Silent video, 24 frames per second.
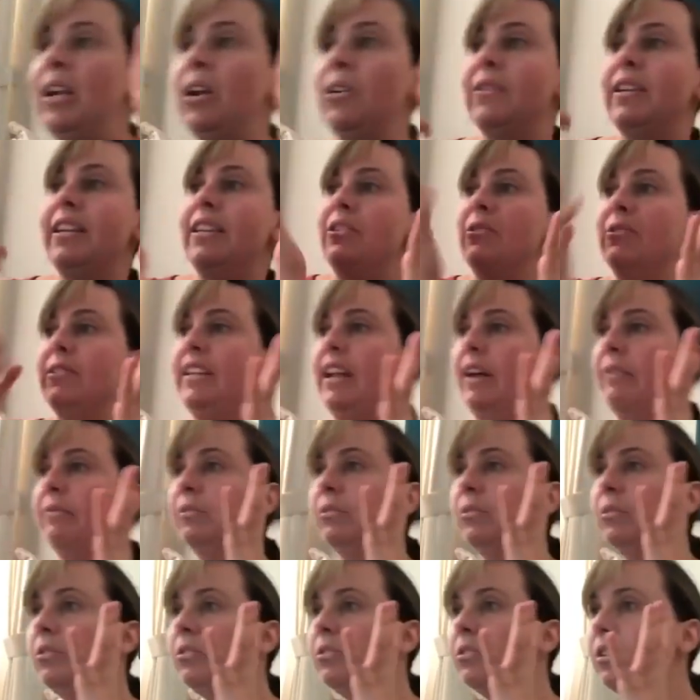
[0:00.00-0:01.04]
are neither
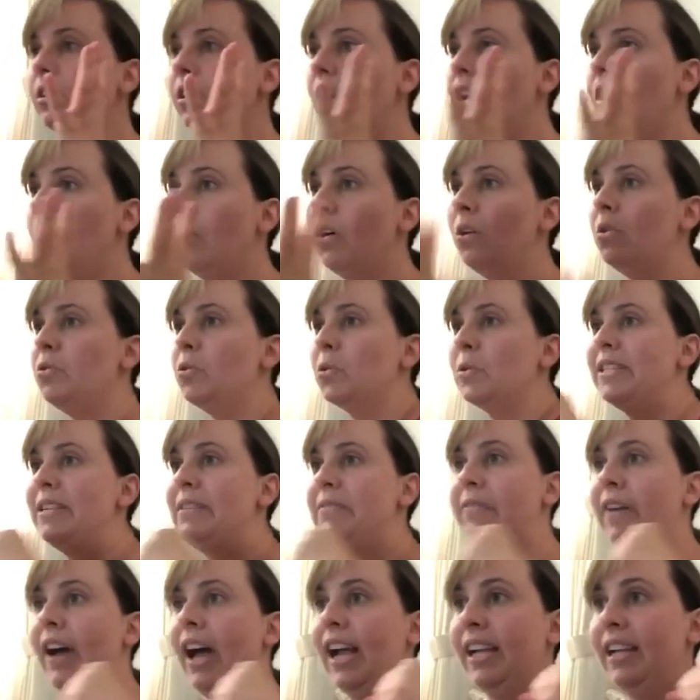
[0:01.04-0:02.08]
devils nor
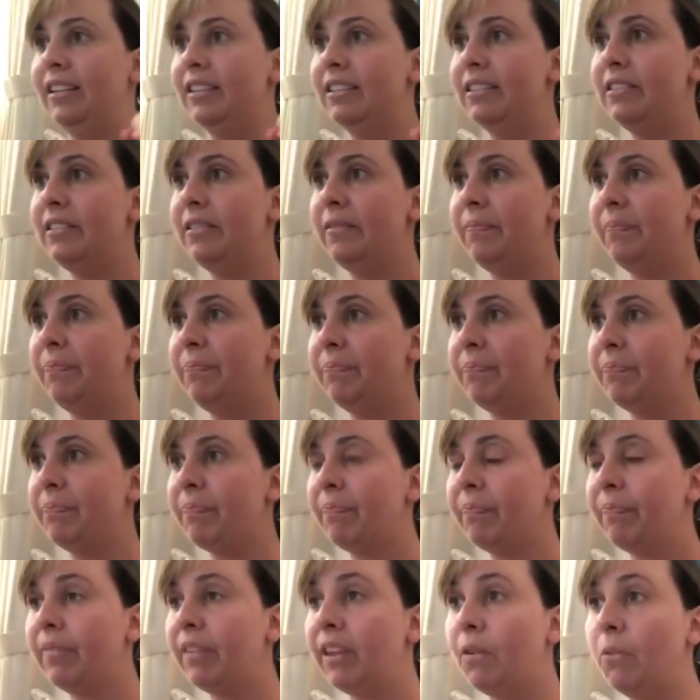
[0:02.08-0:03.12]
divines.
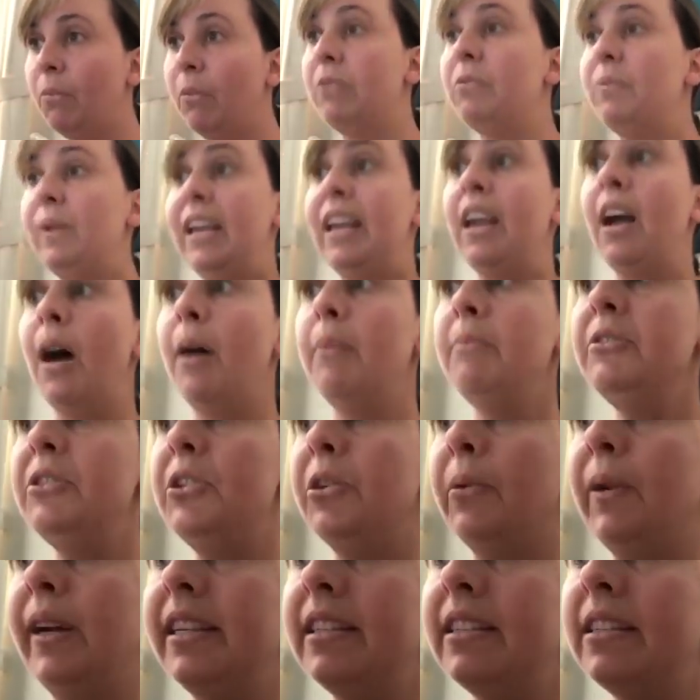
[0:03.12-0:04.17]
When we come
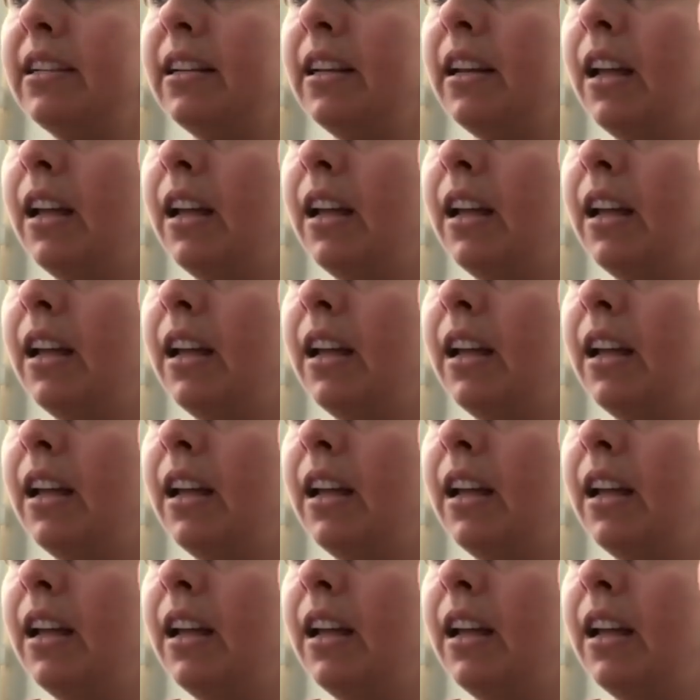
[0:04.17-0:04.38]
to it,